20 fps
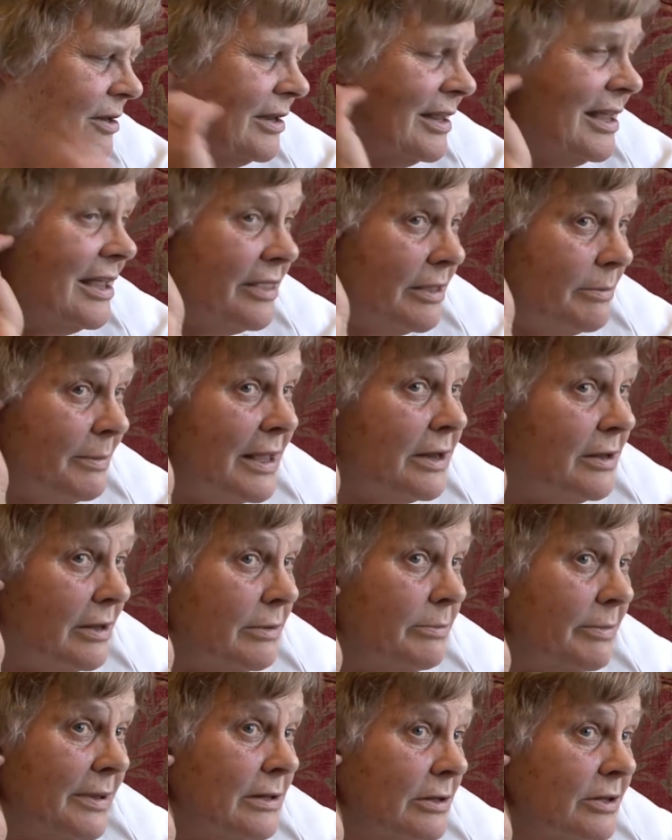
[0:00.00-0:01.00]
They're the men
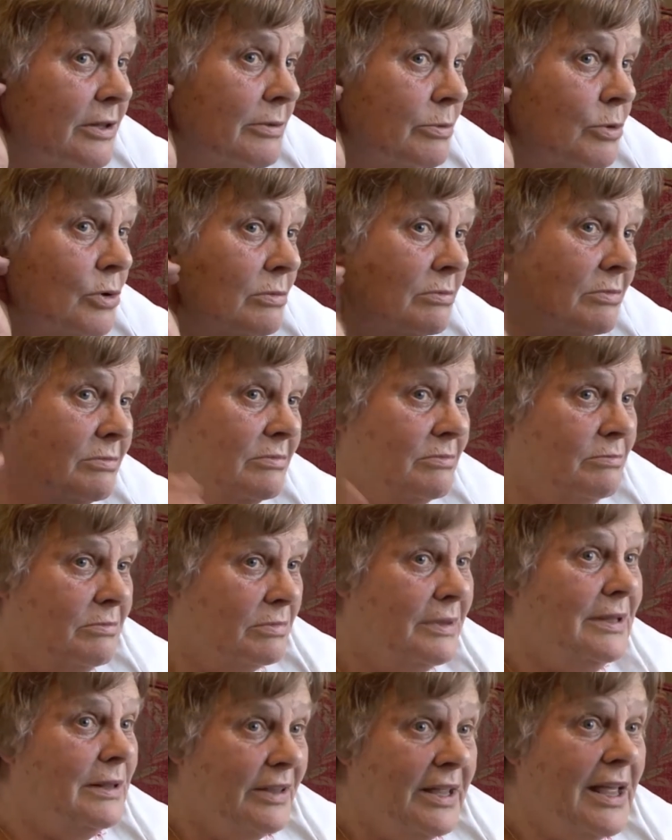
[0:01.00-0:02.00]
that built
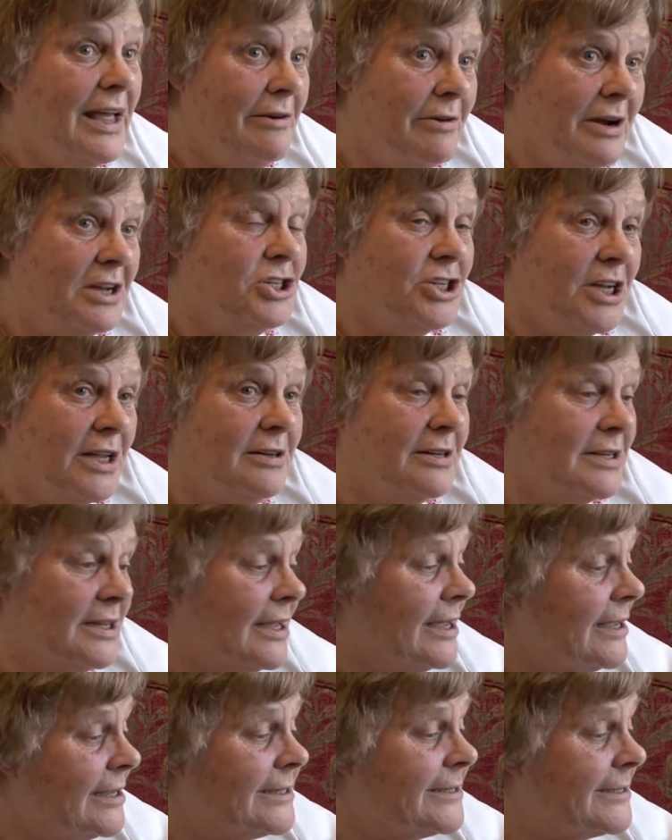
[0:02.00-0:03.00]
the air raid shelter,
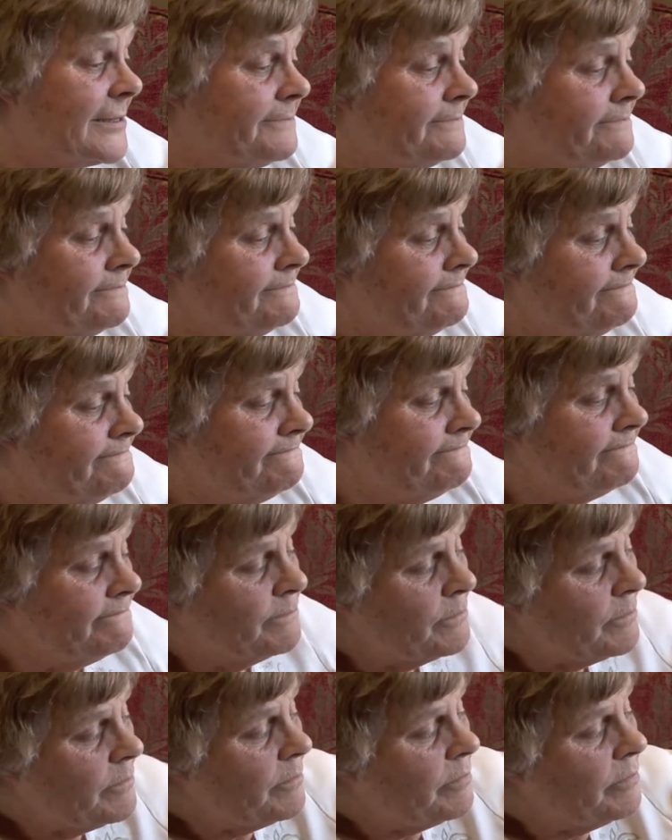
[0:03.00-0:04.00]
yes. Mm.
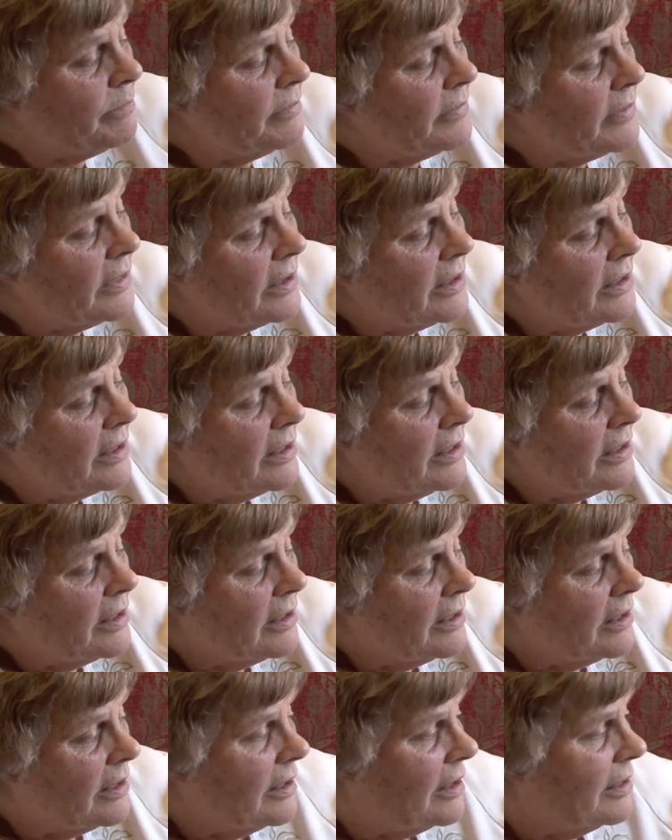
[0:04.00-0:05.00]

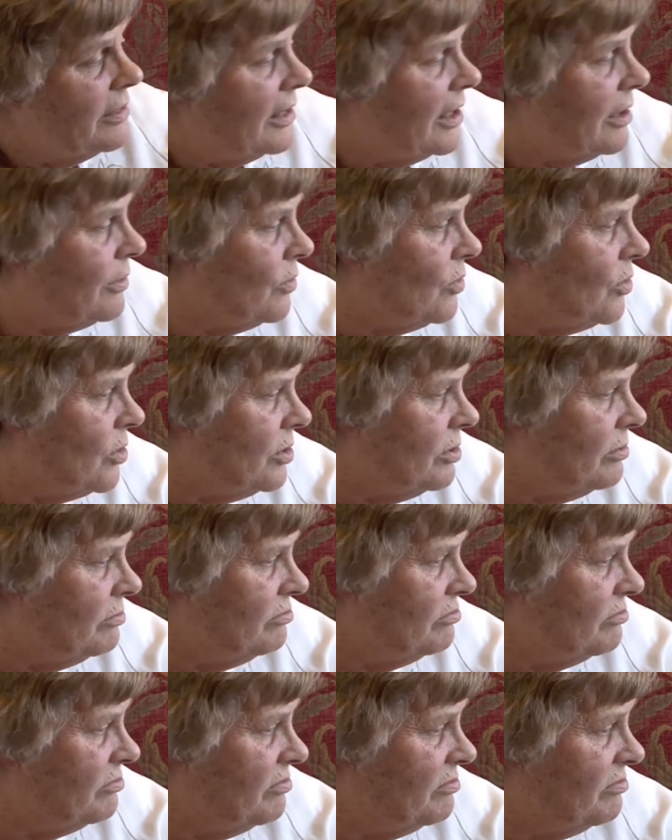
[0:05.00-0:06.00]
And that one,
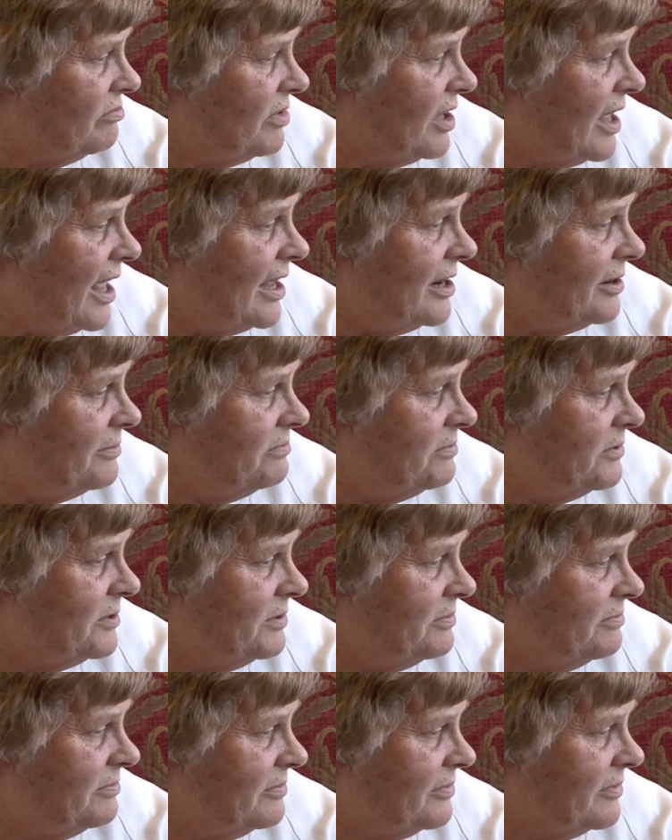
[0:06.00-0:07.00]
again,
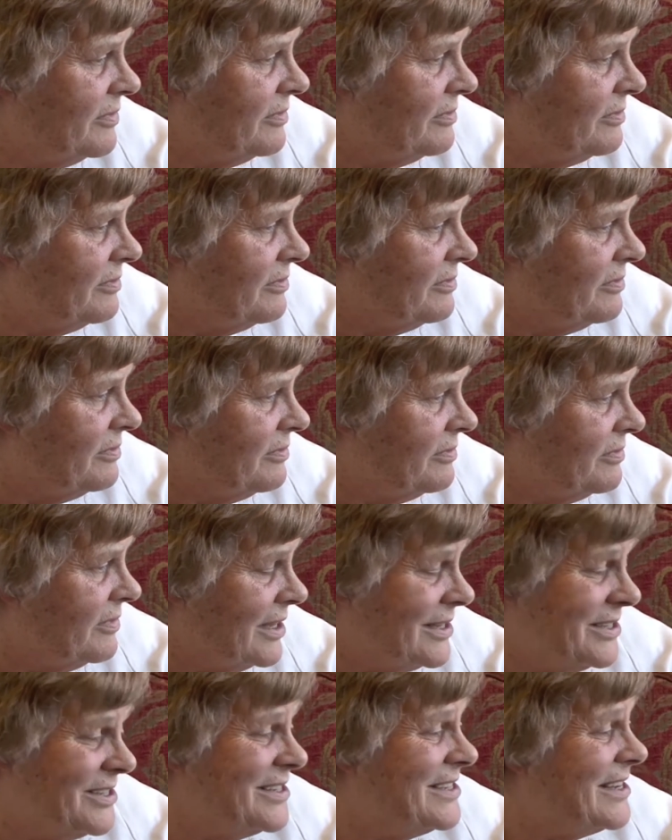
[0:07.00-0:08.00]

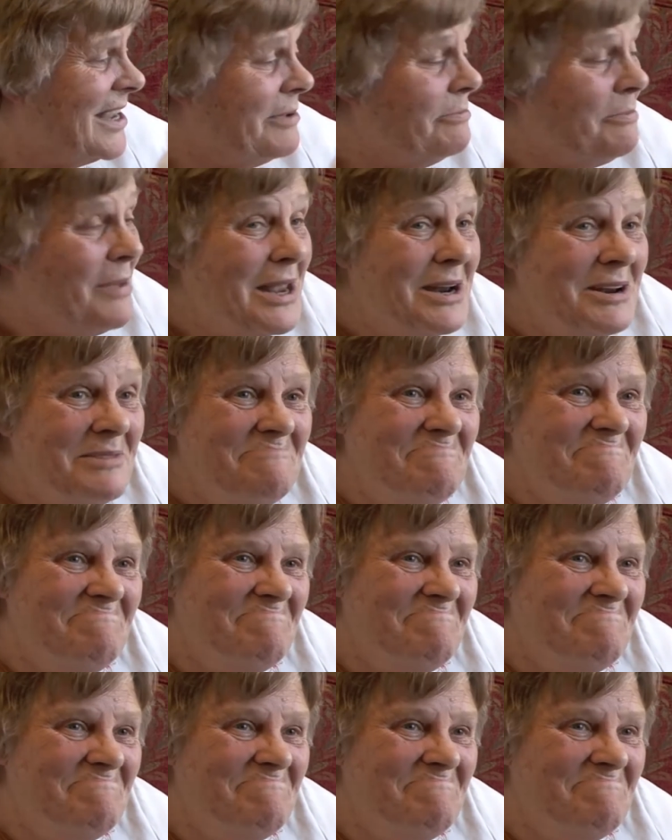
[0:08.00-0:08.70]
that's the same men.